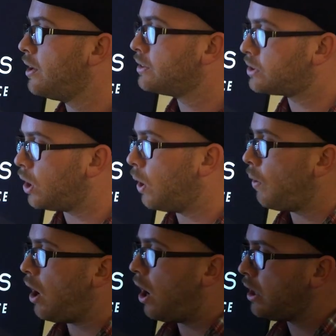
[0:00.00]

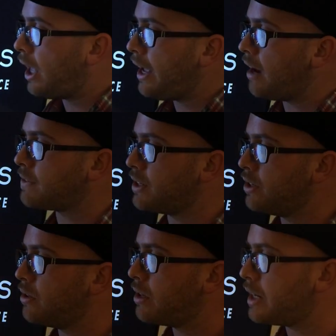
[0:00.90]
So, all I have to
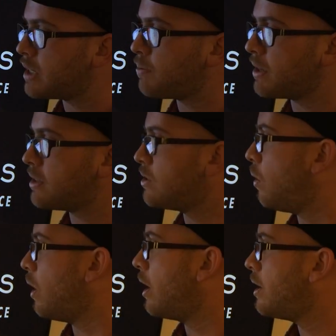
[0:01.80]
do is press the
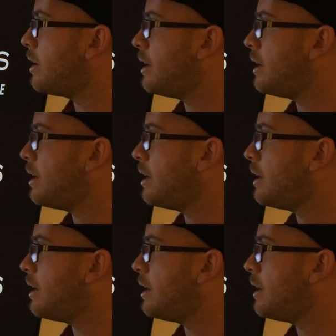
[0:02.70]
door.